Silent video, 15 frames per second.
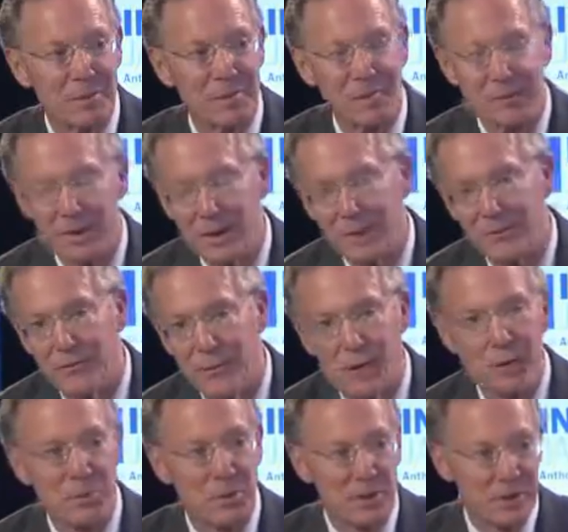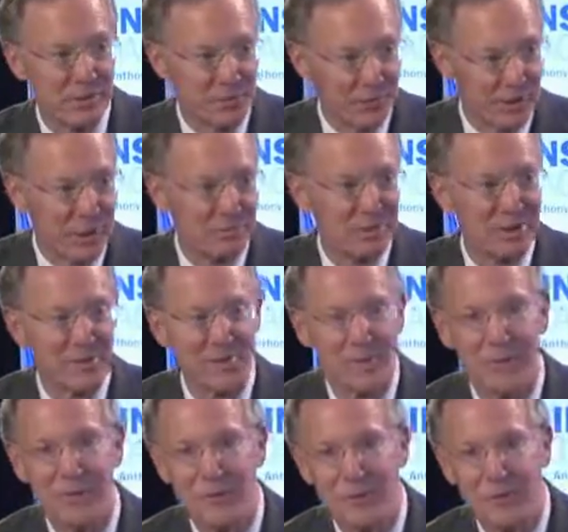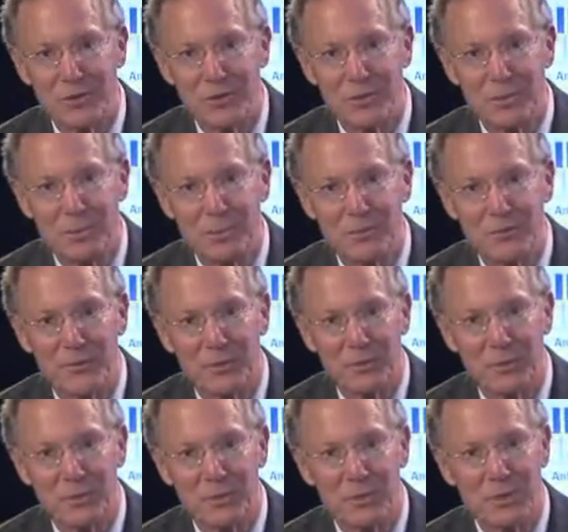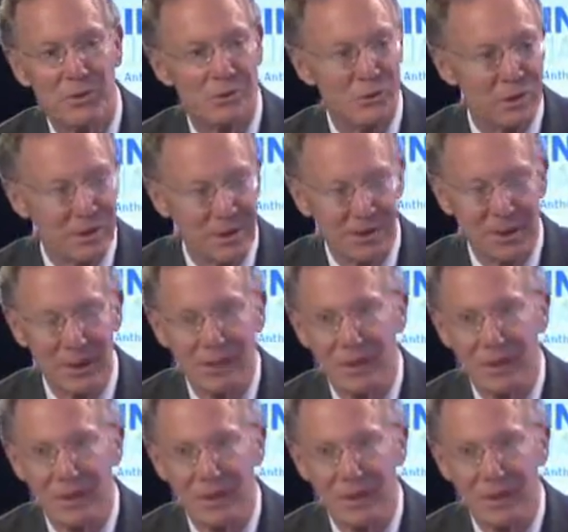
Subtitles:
I'm very pleased to have my friend visiting with me from Madrid,